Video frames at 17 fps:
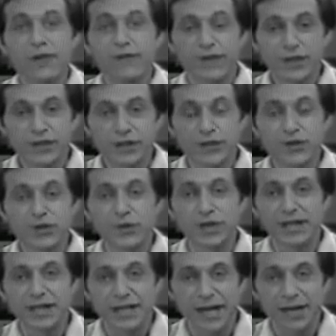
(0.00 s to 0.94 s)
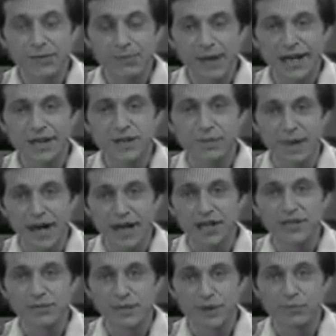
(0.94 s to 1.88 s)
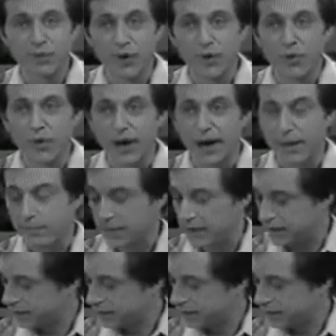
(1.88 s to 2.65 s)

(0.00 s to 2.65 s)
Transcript: fits into a database management program.